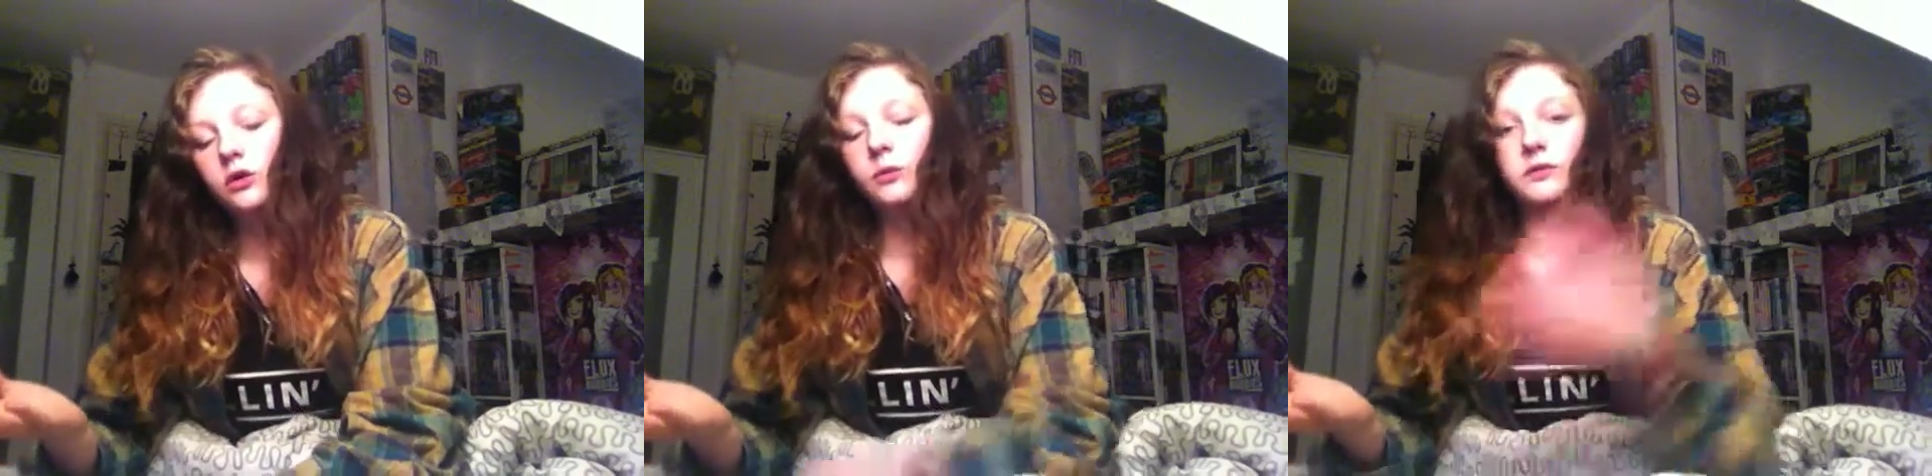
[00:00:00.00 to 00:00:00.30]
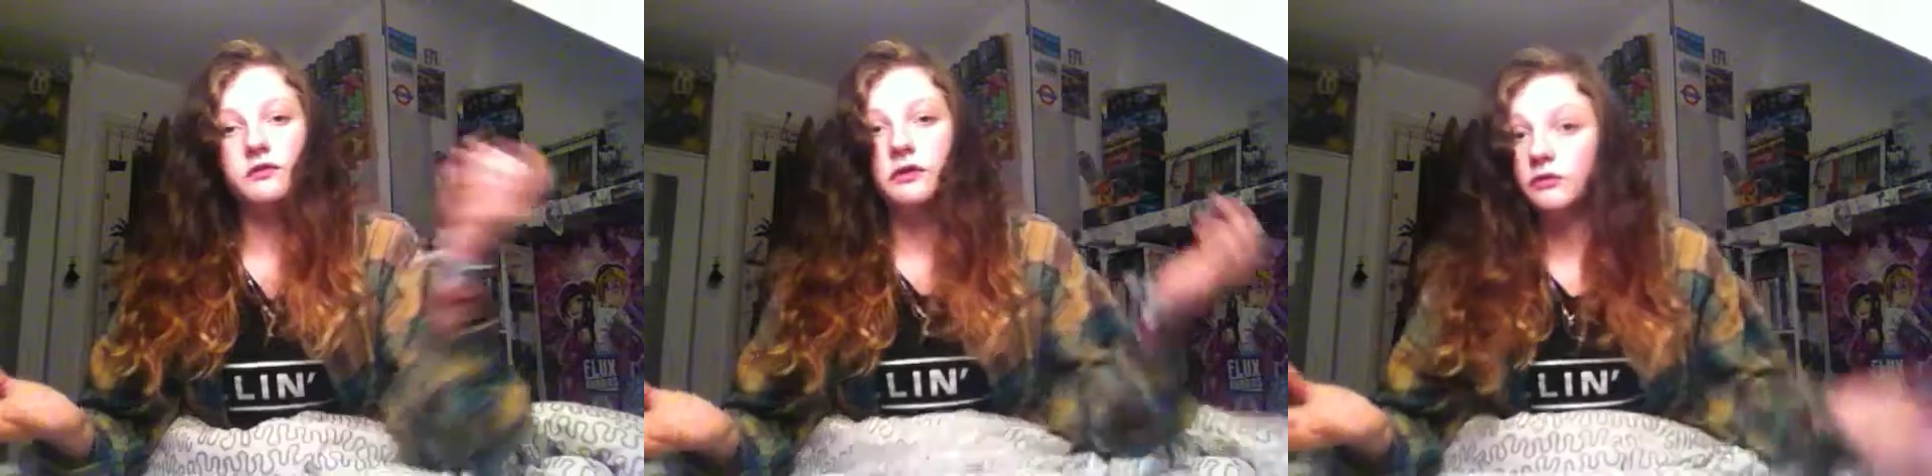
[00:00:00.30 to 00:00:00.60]
all
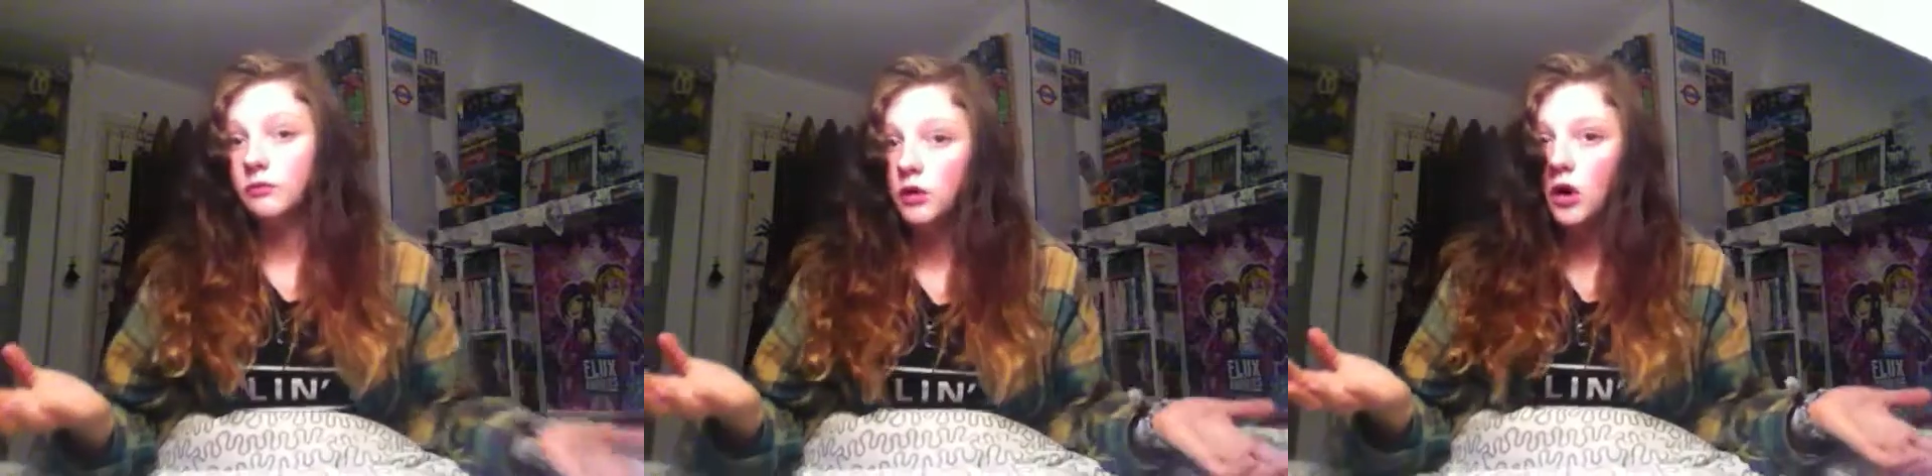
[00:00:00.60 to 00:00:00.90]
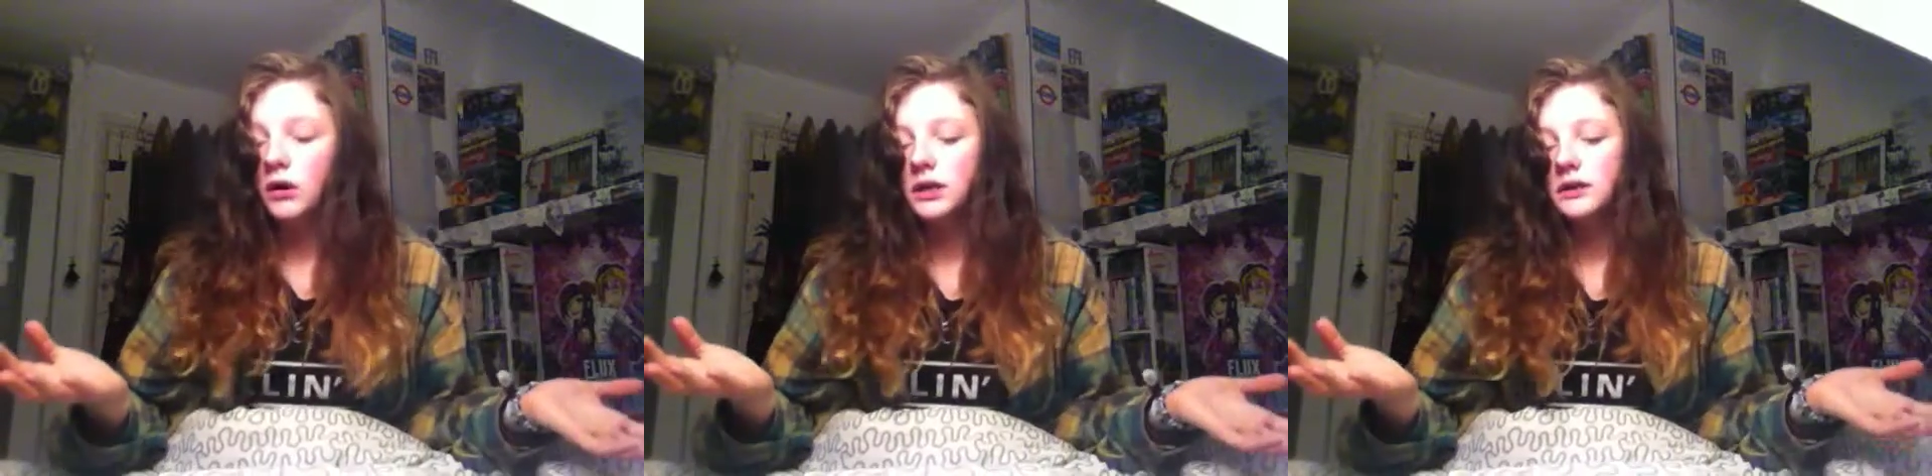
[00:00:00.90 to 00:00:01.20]
my friends from
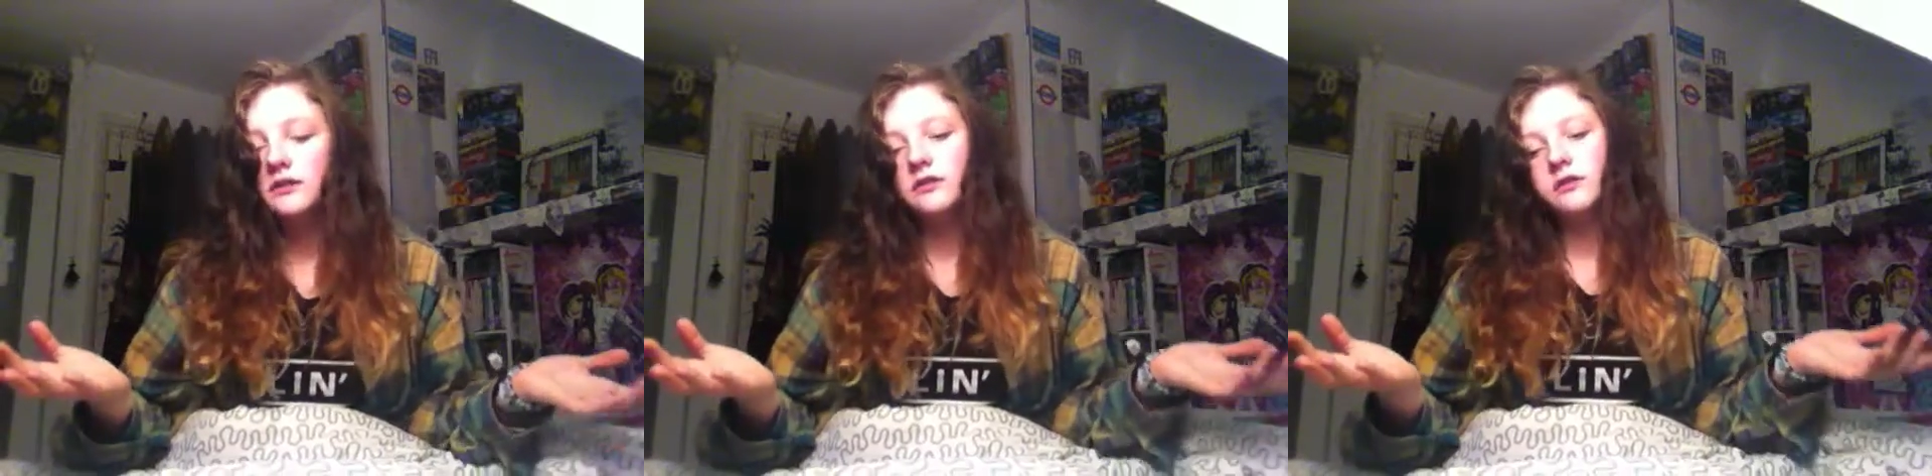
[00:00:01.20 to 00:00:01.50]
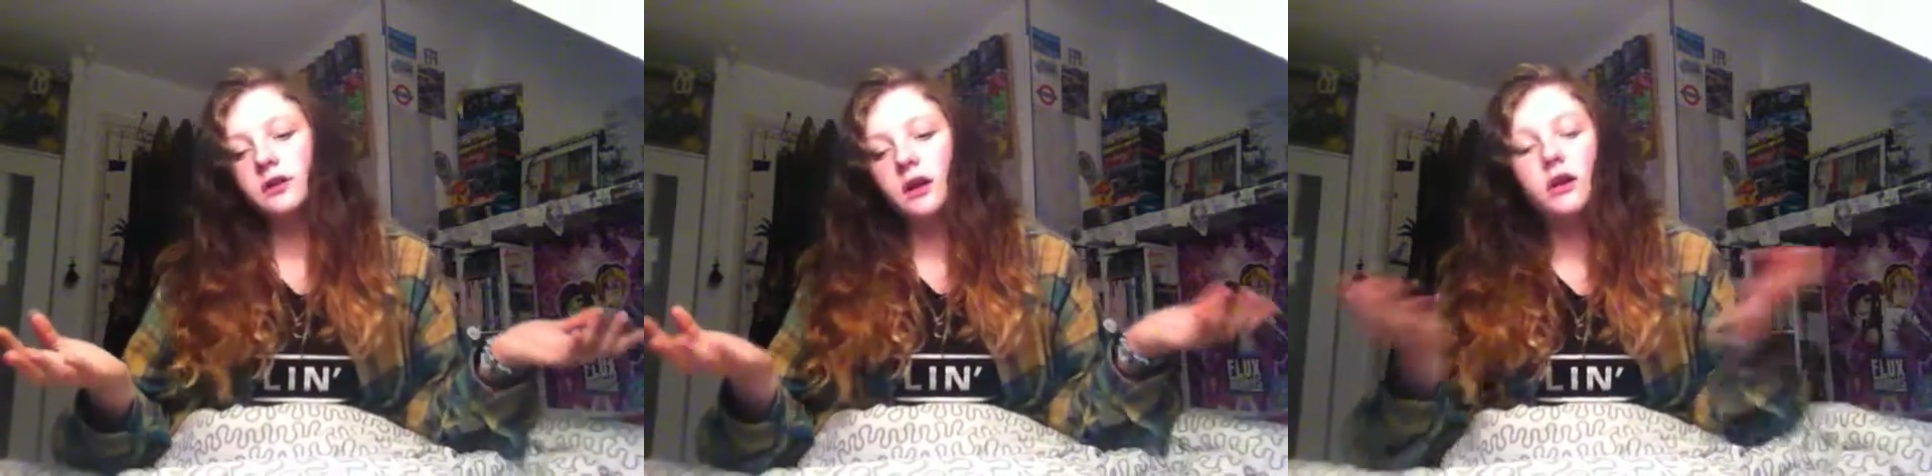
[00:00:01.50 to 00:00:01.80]

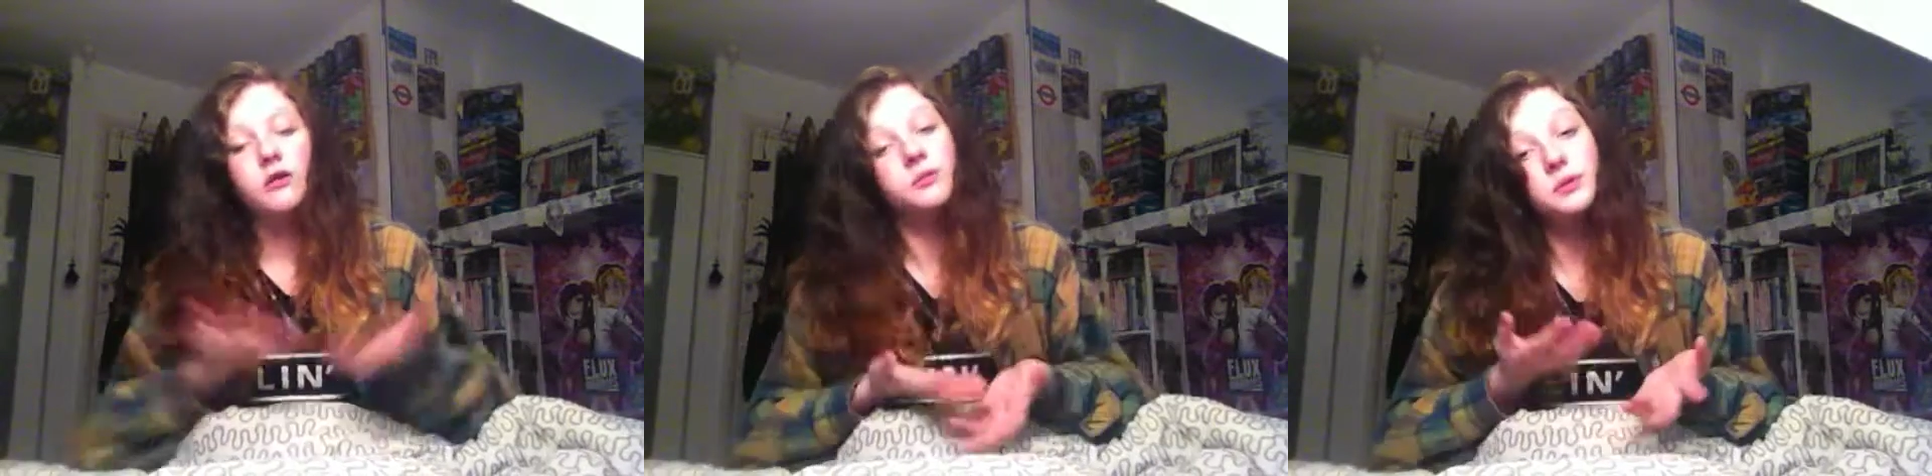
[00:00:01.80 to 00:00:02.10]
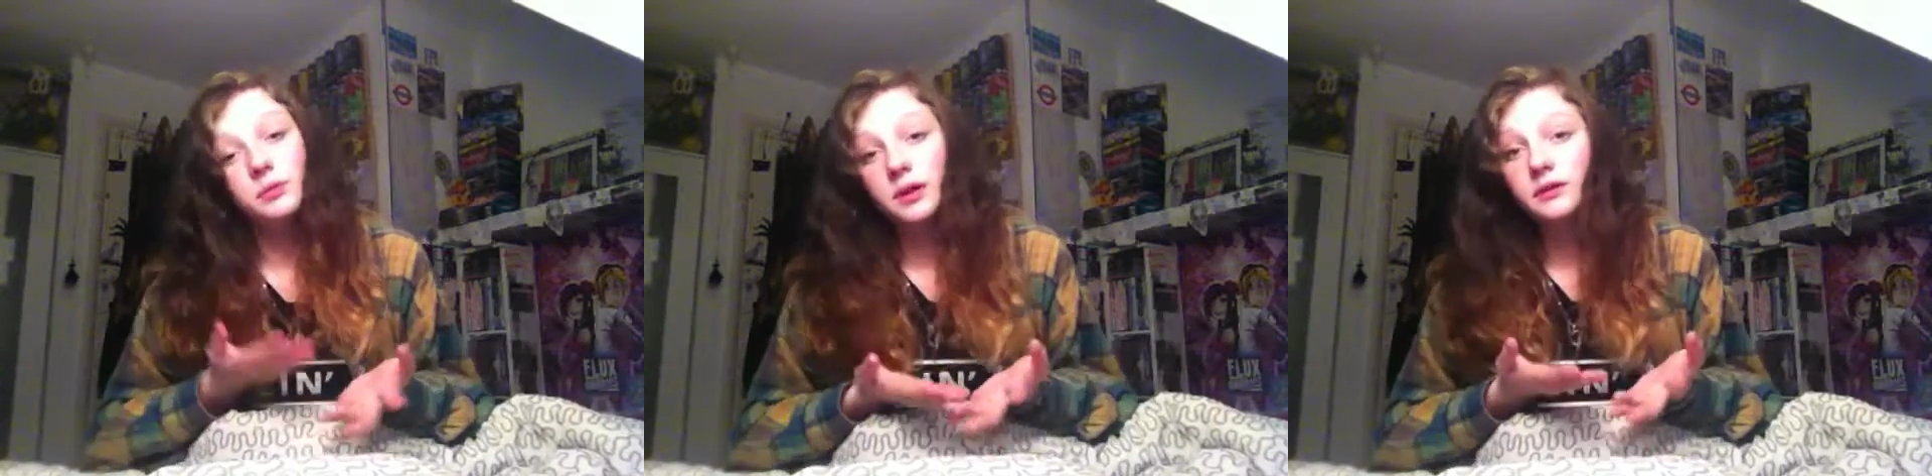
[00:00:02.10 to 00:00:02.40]
college, a lot of
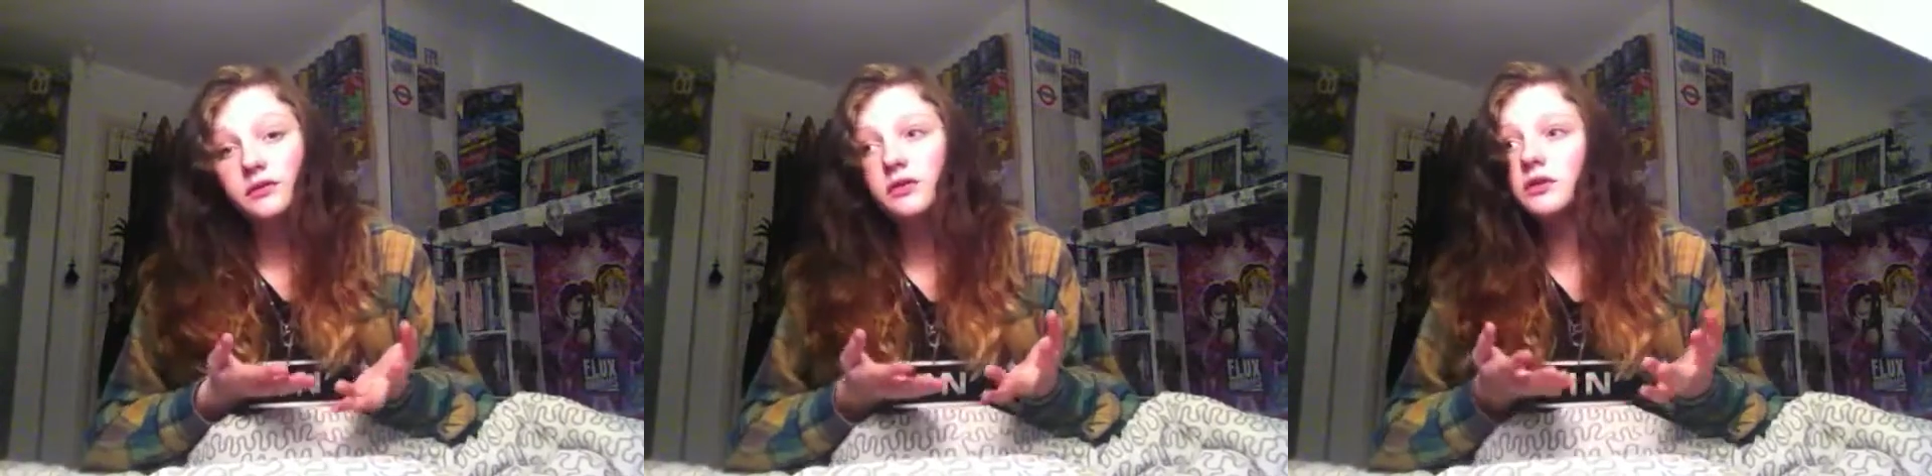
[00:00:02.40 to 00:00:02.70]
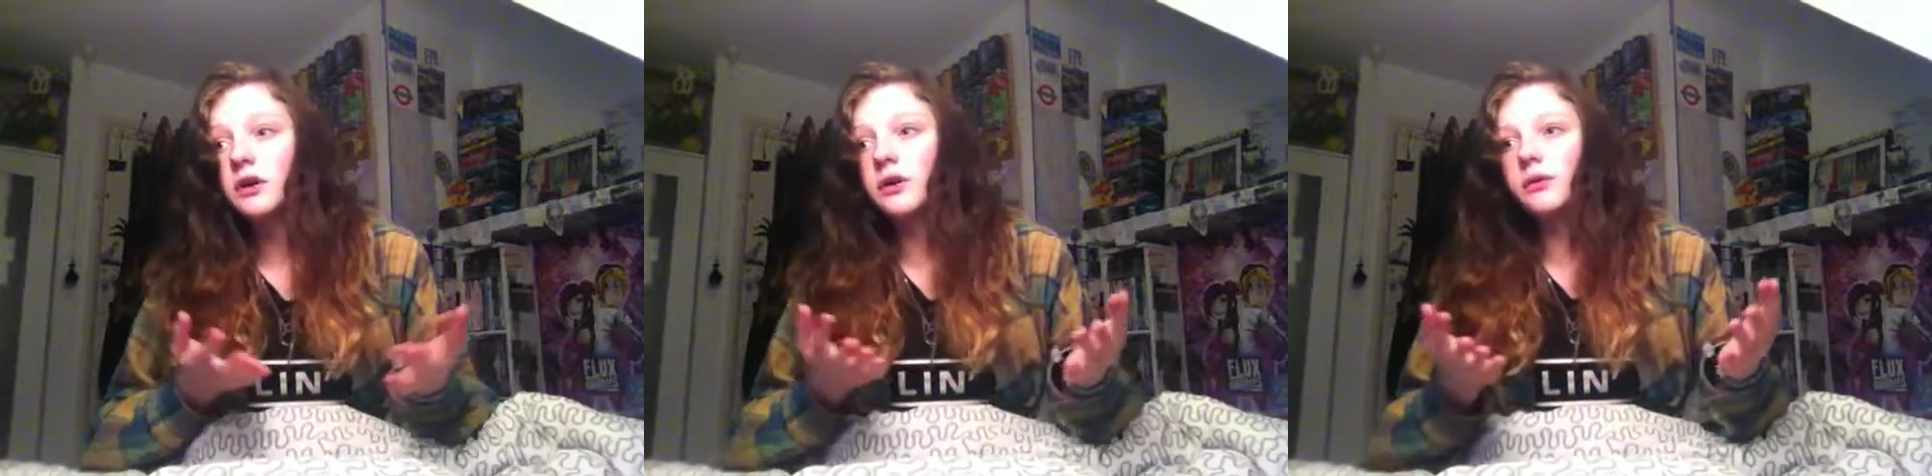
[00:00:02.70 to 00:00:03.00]
people I used
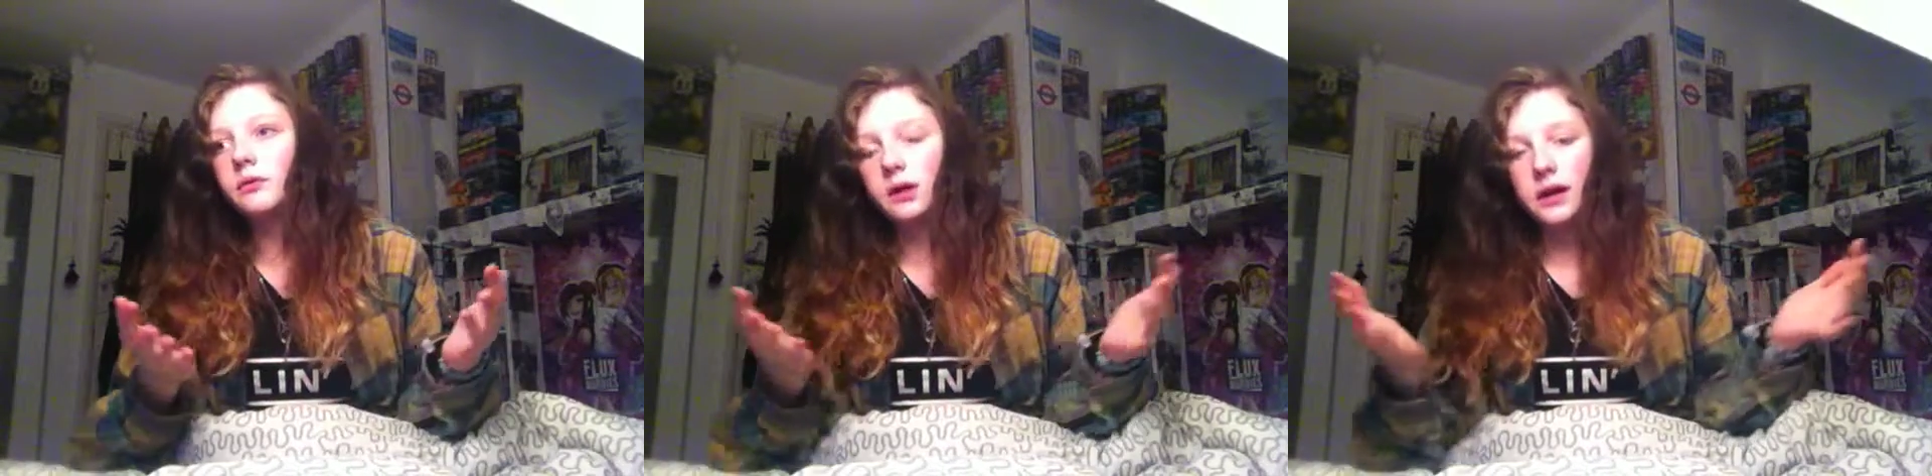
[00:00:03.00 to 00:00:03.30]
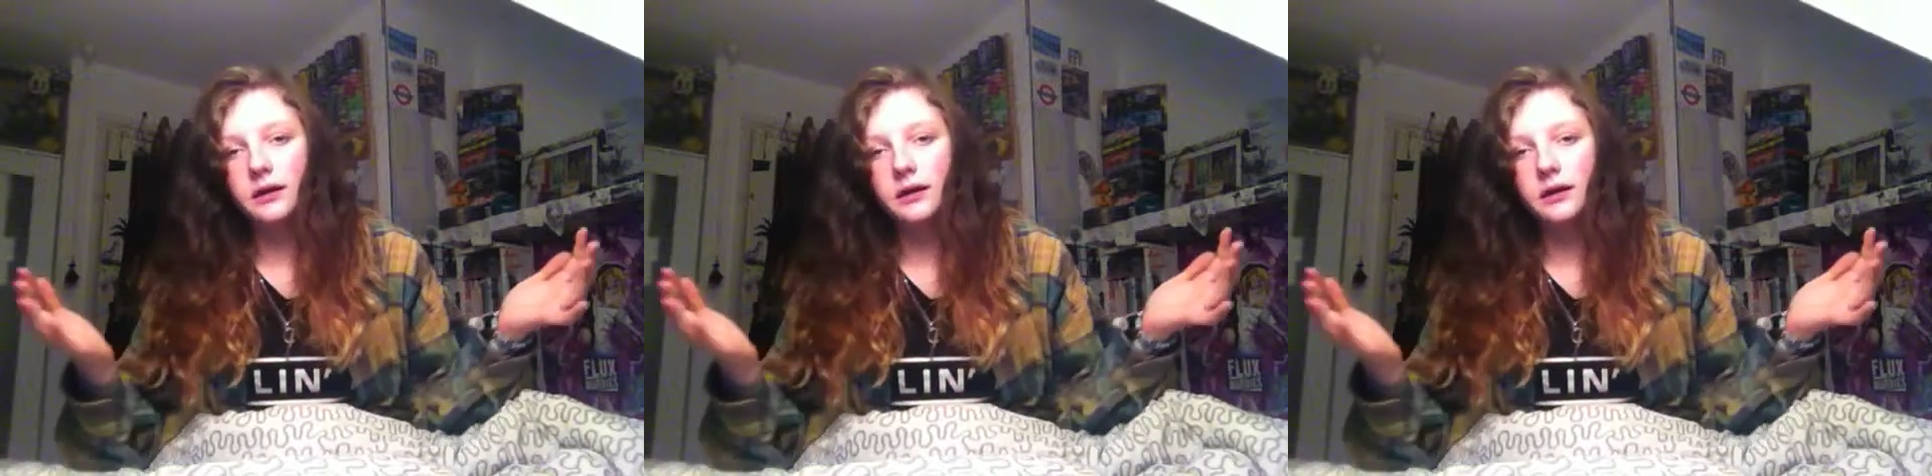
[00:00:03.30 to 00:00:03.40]
to know,